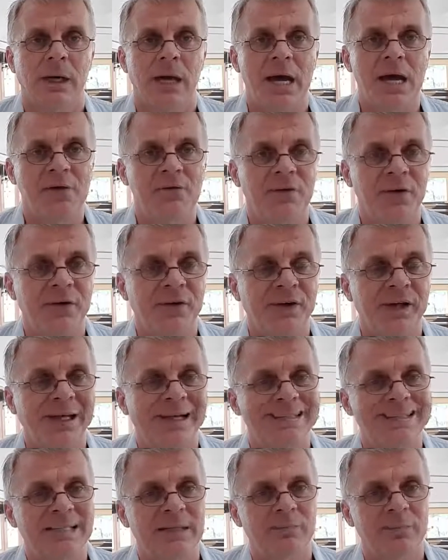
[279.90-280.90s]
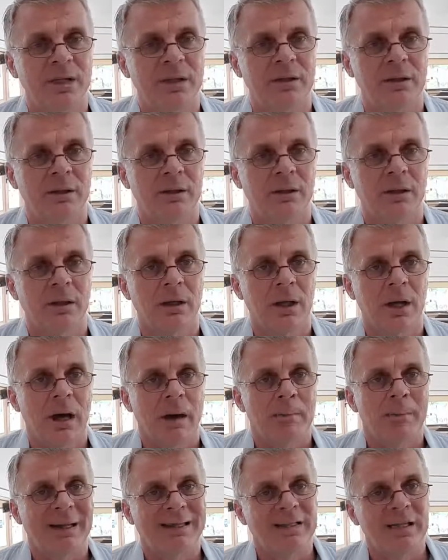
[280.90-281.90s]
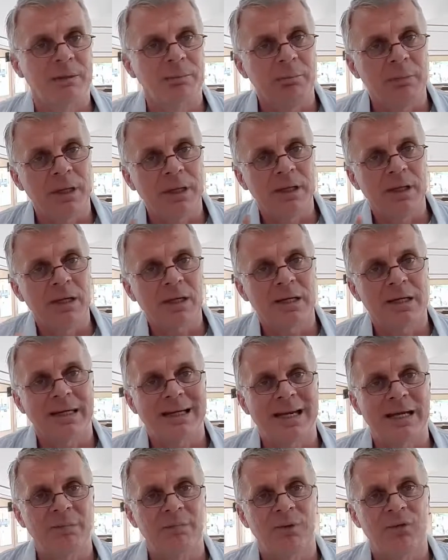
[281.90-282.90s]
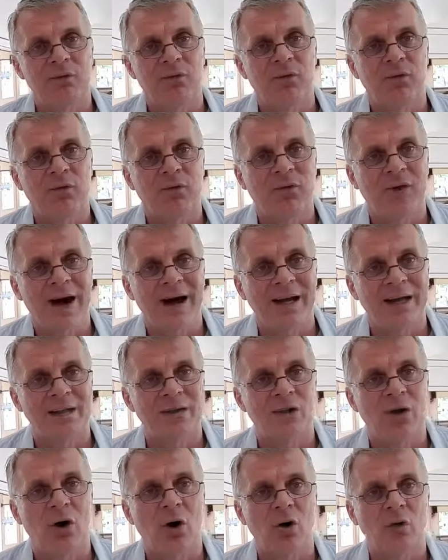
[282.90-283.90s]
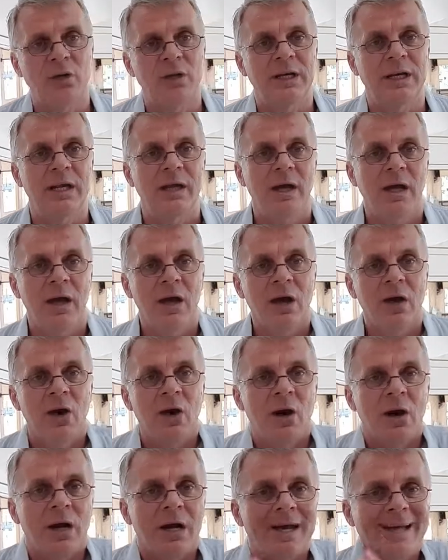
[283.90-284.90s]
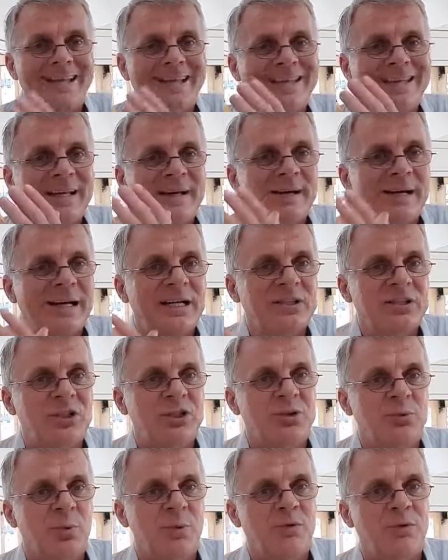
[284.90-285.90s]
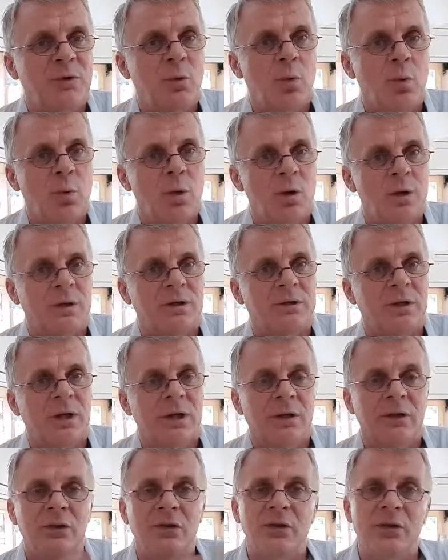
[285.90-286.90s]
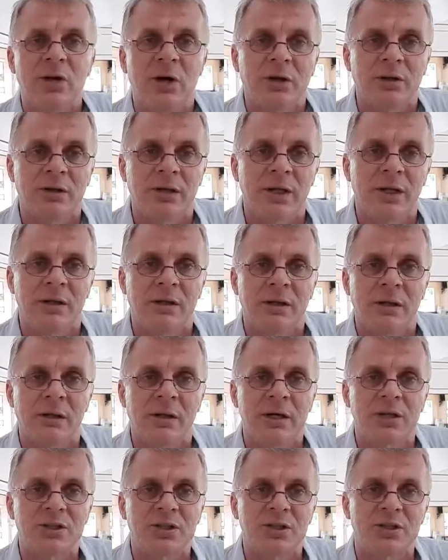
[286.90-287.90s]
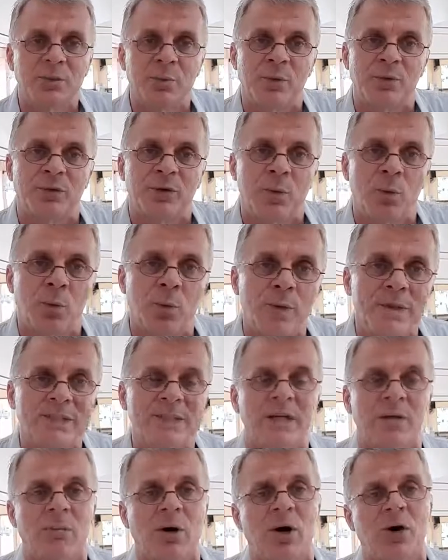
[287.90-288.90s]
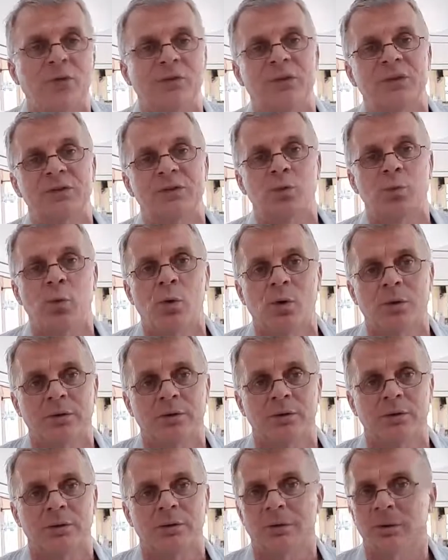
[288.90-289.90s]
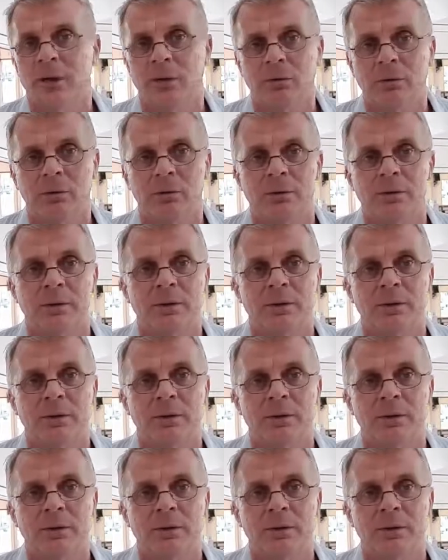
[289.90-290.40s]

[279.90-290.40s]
everything has a meaning. But the meaning can be found only in the relationship with the Word, not in the relationship with the wisdom of this world. No.